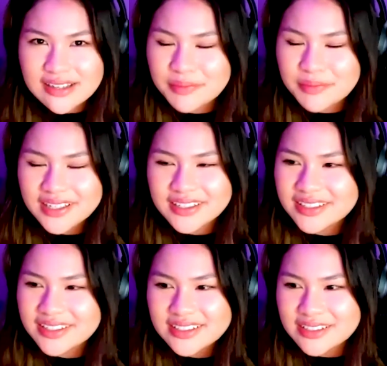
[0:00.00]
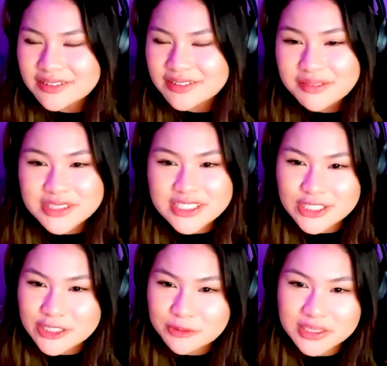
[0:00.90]
but sometimes it's
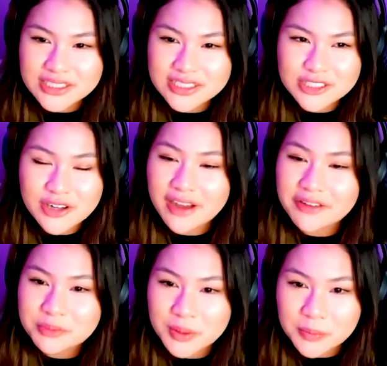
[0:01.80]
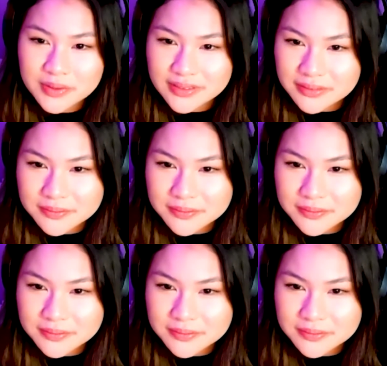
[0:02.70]
just what drives people.